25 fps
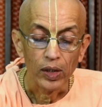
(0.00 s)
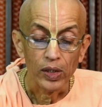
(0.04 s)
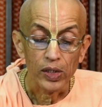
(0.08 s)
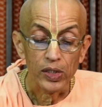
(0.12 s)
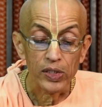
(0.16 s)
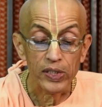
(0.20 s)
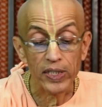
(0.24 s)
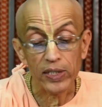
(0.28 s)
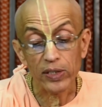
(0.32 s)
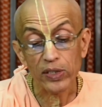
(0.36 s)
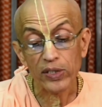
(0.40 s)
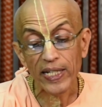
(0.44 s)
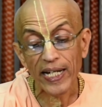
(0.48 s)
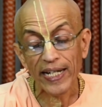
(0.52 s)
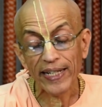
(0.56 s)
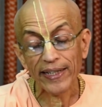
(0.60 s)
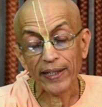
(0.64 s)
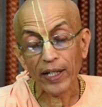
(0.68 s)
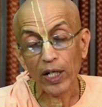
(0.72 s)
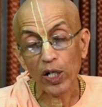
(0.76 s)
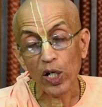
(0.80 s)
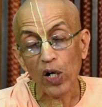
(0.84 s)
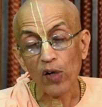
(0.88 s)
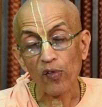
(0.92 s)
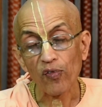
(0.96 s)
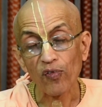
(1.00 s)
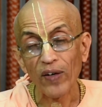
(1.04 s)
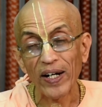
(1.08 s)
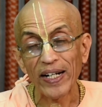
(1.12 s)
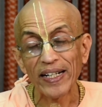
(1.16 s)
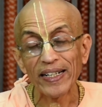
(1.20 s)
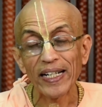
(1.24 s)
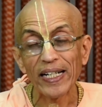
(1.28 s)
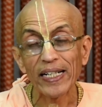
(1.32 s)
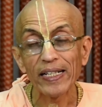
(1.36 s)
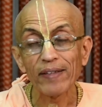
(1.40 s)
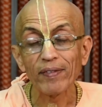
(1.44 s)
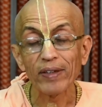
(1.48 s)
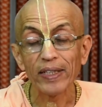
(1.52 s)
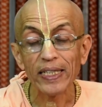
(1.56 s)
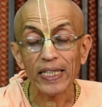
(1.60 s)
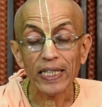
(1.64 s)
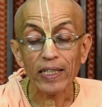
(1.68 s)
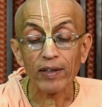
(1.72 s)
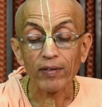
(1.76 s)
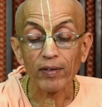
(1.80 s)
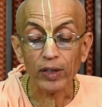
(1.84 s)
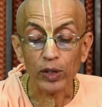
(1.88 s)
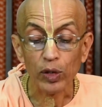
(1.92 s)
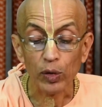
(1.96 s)
Since I cannot find anyone
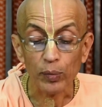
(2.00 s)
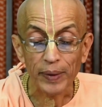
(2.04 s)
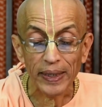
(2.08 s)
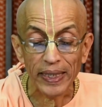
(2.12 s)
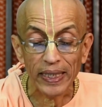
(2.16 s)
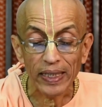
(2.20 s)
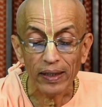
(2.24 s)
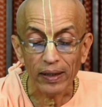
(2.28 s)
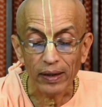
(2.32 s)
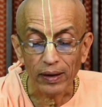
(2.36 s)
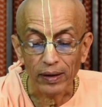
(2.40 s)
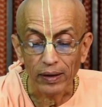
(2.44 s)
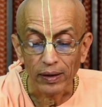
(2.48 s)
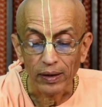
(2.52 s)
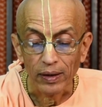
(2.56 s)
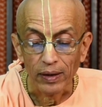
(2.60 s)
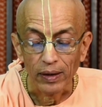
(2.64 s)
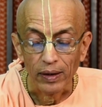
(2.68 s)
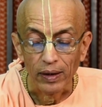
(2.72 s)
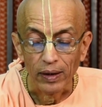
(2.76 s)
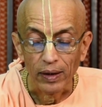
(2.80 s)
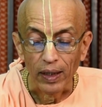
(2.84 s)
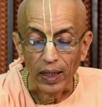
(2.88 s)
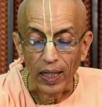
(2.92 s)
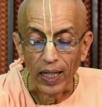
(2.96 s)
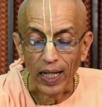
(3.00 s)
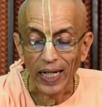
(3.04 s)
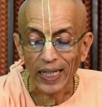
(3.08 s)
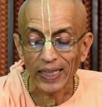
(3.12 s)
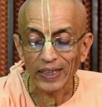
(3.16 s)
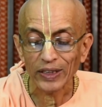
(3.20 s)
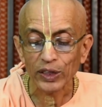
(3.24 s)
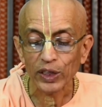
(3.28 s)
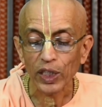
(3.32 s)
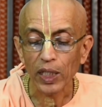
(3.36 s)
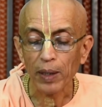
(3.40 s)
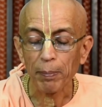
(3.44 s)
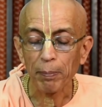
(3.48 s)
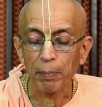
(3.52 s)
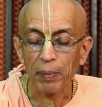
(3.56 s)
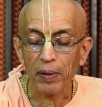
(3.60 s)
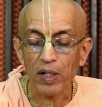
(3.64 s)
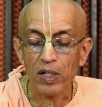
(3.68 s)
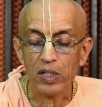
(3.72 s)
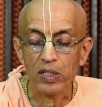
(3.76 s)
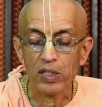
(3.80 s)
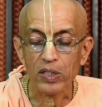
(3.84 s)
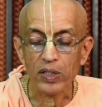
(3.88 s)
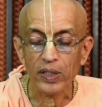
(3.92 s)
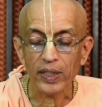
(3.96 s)
equal to me, I shall
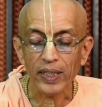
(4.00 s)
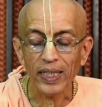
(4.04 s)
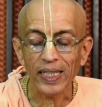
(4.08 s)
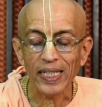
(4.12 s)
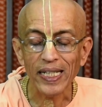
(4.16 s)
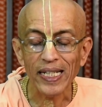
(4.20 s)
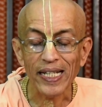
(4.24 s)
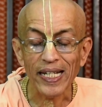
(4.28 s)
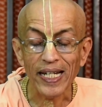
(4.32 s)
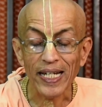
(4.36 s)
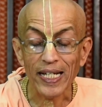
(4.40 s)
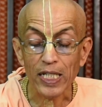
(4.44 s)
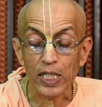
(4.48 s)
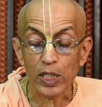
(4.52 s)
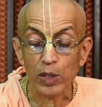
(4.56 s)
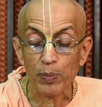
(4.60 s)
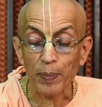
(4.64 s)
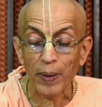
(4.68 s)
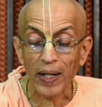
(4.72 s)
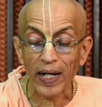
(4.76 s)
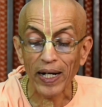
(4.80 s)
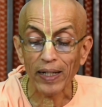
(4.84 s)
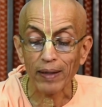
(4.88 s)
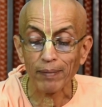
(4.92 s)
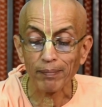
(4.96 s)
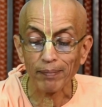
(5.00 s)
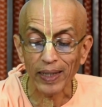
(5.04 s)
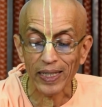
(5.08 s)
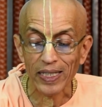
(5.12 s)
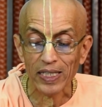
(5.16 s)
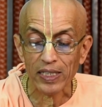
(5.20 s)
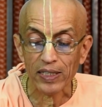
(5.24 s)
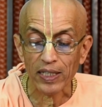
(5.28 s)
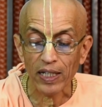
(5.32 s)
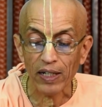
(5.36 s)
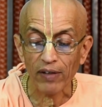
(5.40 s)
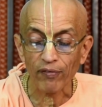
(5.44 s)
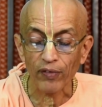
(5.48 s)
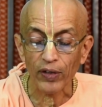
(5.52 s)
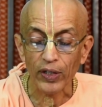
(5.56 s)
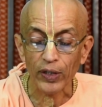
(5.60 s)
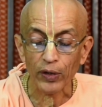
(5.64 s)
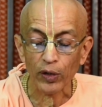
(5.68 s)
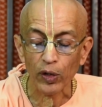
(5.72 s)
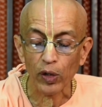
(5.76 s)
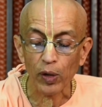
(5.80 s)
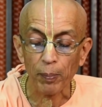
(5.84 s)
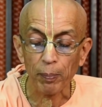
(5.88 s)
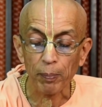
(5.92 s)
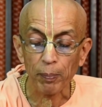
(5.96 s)
personally expand myself
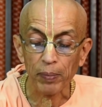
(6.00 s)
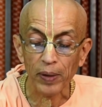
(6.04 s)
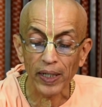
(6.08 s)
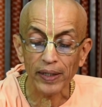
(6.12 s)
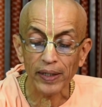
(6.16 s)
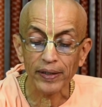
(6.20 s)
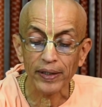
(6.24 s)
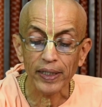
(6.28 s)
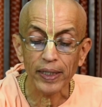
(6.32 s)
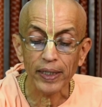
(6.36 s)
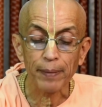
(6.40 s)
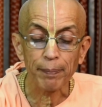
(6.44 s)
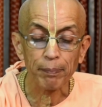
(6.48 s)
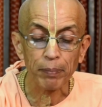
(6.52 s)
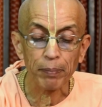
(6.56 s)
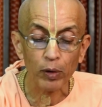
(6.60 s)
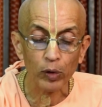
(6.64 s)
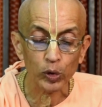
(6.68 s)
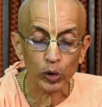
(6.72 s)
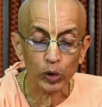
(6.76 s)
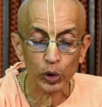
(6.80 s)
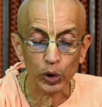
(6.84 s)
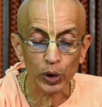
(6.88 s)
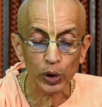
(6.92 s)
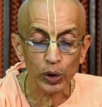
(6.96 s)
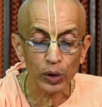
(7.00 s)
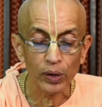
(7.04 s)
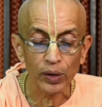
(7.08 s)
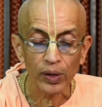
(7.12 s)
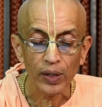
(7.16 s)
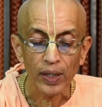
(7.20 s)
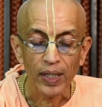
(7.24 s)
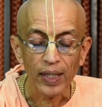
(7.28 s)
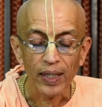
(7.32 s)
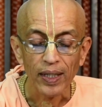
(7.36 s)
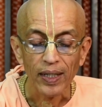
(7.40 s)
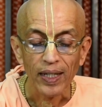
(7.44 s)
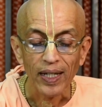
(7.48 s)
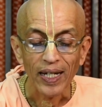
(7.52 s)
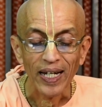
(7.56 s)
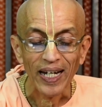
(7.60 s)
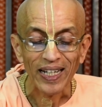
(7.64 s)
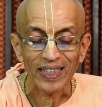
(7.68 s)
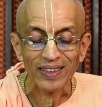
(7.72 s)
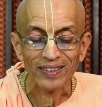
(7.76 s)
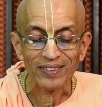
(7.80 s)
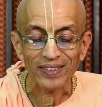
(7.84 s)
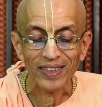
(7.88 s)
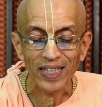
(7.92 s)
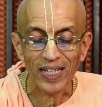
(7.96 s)
into the plenary portion
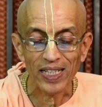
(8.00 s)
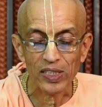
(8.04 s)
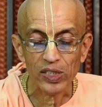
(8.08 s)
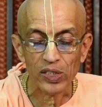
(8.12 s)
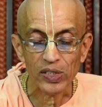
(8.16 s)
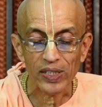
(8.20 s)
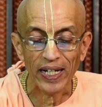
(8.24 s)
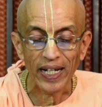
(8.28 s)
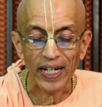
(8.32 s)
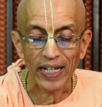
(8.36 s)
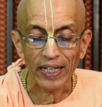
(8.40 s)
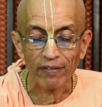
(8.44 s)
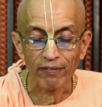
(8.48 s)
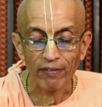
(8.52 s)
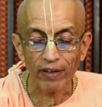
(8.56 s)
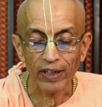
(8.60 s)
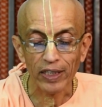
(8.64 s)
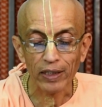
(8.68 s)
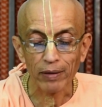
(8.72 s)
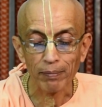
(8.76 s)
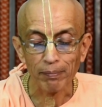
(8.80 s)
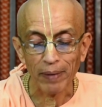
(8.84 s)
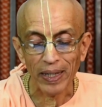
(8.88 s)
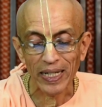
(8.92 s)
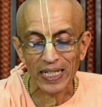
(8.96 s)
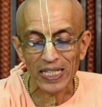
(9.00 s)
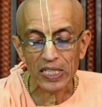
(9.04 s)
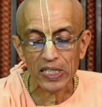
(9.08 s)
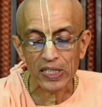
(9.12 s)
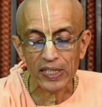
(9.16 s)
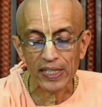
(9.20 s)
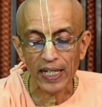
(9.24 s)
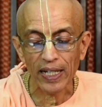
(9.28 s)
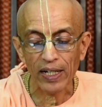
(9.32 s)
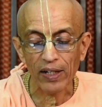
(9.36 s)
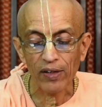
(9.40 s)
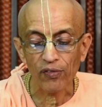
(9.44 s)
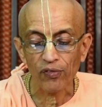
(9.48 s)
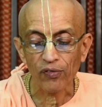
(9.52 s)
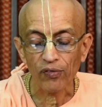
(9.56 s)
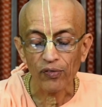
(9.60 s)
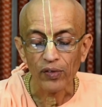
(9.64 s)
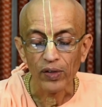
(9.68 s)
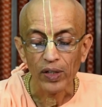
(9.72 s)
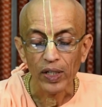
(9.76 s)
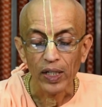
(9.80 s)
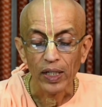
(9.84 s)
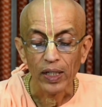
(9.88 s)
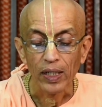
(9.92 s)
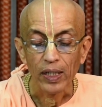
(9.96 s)
and thus advent myself
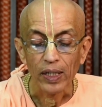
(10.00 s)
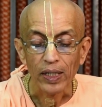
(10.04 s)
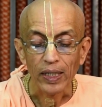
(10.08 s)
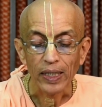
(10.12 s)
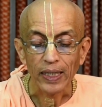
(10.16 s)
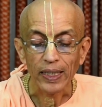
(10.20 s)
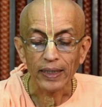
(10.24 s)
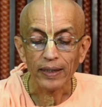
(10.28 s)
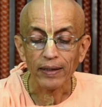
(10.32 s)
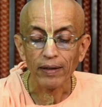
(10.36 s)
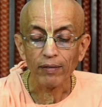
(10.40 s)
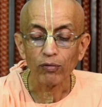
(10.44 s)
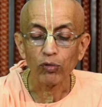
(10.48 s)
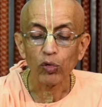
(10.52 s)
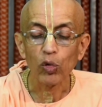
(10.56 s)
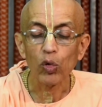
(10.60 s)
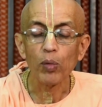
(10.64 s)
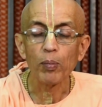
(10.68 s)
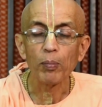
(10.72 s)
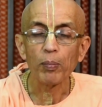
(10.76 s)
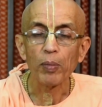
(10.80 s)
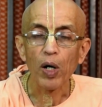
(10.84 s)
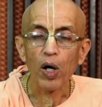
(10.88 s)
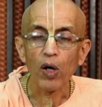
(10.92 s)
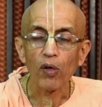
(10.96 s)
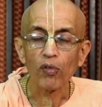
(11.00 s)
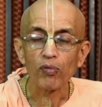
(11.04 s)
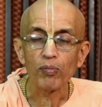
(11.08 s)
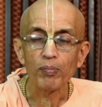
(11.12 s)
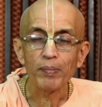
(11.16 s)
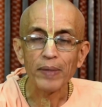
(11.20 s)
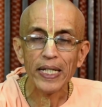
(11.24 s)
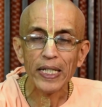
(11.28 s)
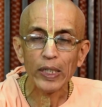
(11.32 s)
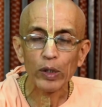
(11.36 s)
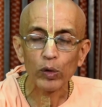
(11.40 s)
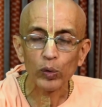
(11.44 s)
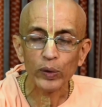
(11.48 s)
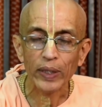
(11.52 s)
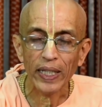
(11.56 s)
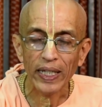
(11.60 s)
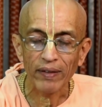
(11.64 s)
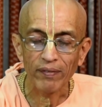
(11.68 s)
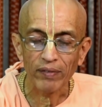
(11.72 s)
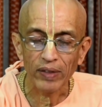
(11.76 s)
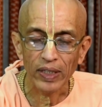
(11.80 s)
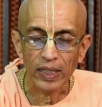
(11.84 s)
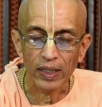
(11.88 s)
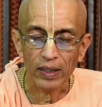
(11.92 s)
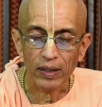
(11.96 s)
in the womb of Meru
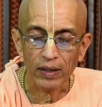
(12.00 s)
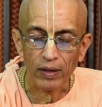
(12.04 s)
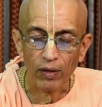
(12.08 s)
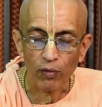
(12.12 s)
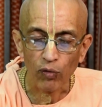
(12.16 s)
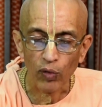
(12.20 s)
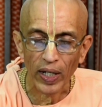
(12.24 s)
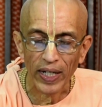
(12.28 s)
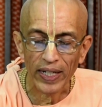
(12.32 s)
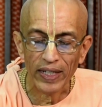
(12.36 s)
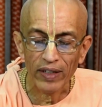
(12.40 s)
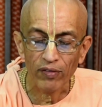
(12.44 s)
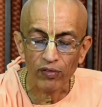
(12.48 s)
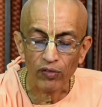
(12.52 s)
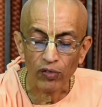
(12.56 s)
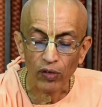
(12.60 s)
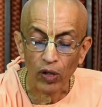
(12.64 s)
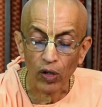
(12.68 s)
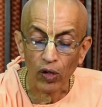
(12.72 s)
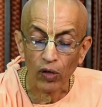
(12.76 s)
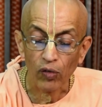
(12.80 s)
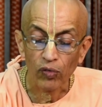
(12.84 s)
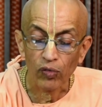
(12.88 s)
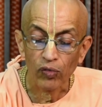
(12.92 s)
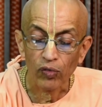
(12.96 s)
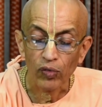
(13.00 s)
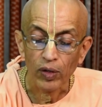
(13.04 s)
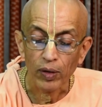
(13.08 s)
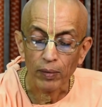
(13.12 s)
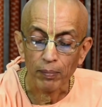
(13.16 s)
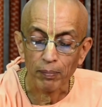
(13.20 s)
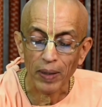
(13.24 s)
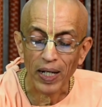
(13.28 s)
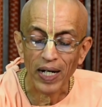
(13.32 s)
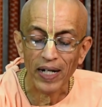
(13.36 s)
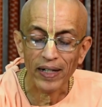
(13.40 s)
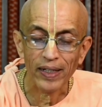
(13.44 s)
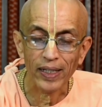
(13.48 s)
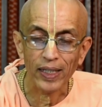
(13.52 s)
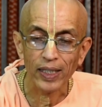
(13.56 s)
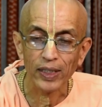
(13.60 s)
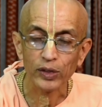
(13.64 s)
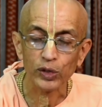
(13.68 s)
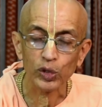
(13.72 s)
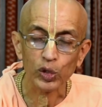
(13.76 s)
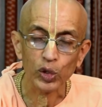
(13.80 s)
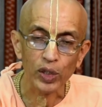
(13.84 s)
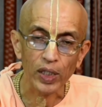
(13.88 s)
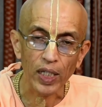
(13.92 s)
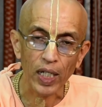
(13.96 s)
Devi, the wife of
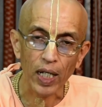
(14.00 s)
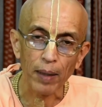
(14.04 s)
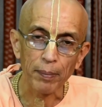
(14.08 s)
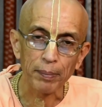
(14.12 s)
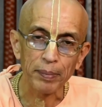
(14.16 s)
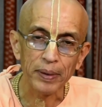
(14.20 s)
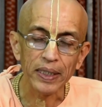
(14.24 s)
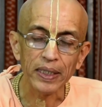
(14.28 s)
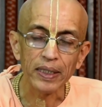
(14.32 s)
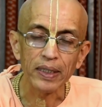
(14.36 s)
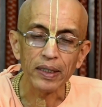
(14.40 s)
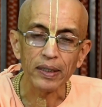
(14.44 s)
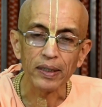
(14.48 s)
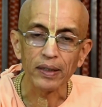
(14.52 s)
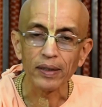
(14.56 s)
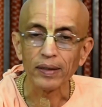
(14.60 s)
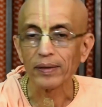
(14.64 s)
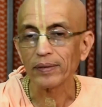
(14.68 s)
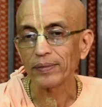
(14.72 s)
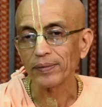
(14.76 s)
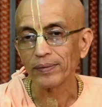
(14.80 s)
Maharaj Nabhi.